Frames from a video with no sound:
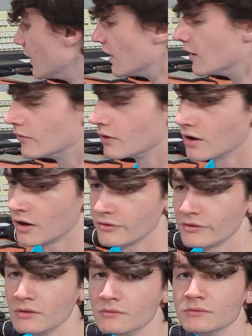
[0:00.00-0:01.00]
cover
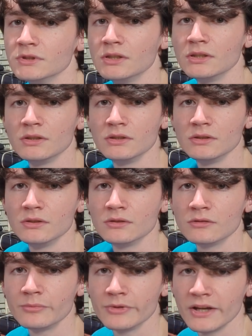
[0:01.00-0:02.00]
off and
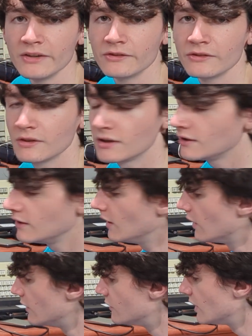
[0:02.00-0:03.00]
replace the
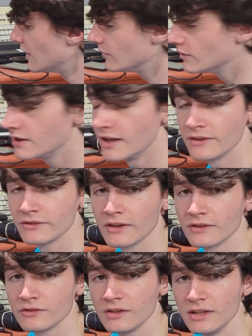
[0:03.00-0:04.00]
hard drive with an
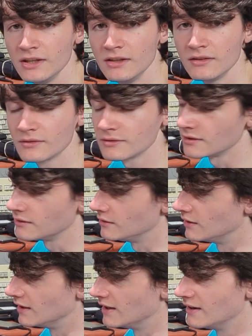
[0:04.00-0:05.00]
SSD.
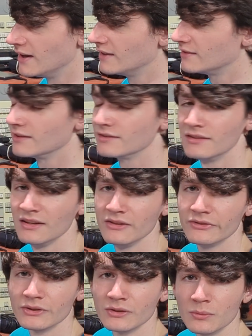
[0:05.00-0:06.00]
You get an
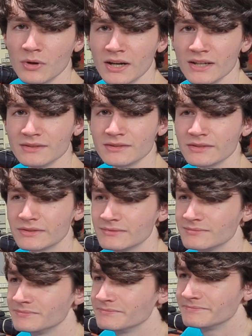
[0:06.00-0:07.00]
SSD for what?
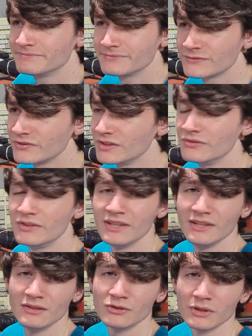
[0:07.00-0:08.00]

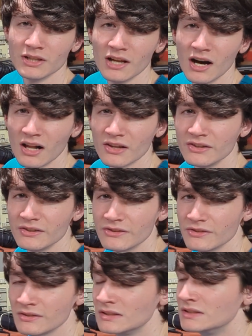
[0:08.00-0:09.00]
$15, $20,